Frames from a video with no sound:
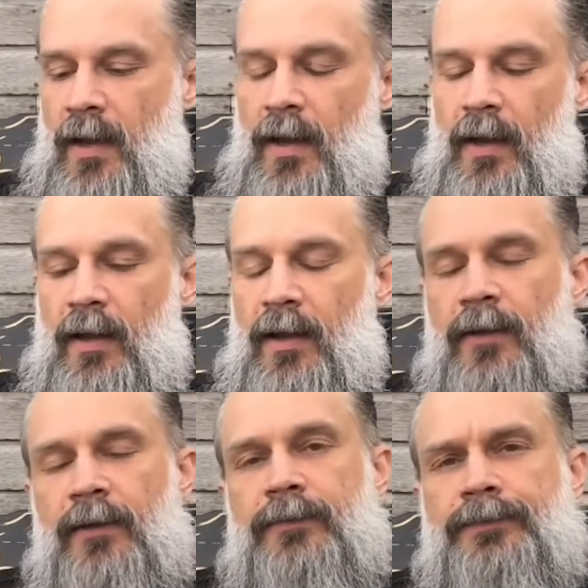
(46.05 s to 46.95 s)

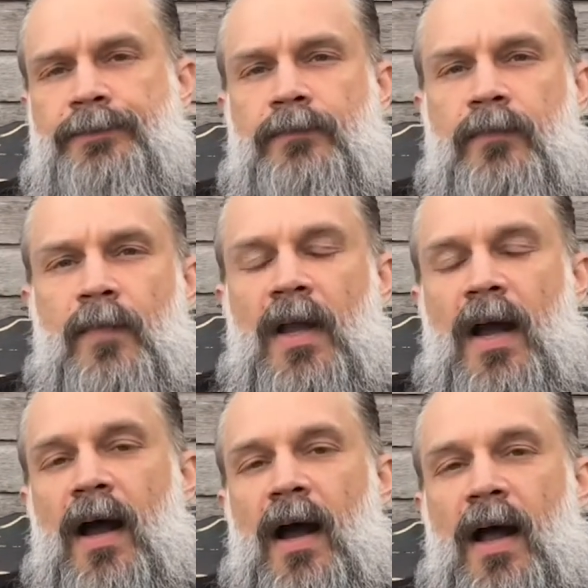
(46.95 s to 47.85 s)
Um,
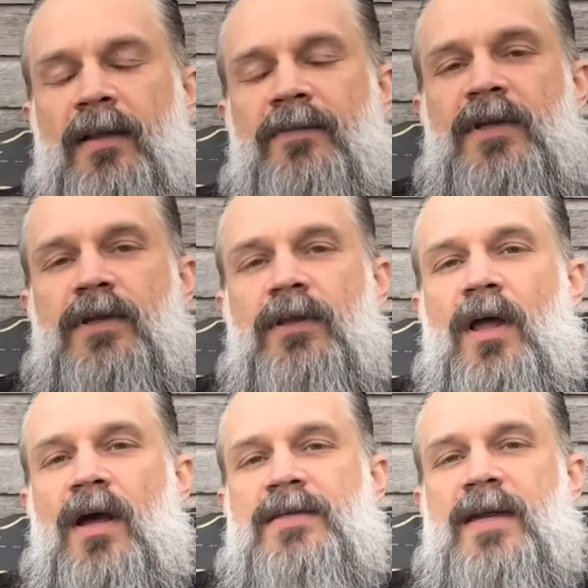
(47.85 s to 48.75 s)
I lived in
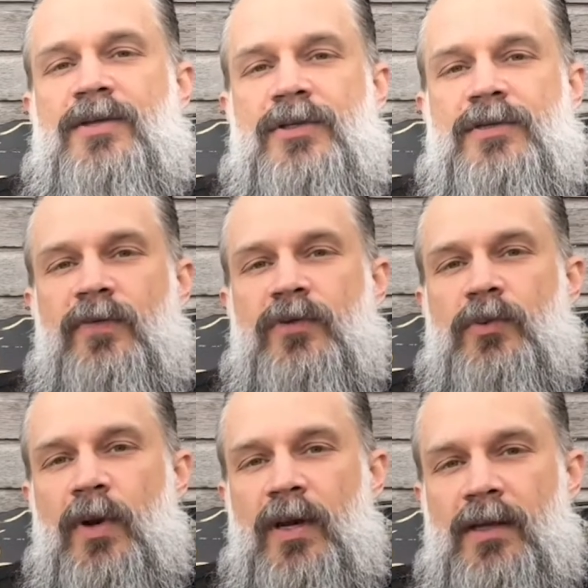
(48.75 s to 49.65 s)
Los Angeles for
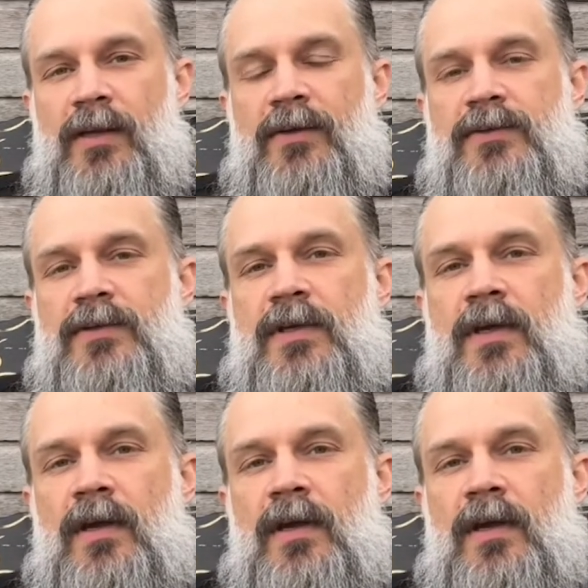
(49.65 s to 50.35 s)
twenty years,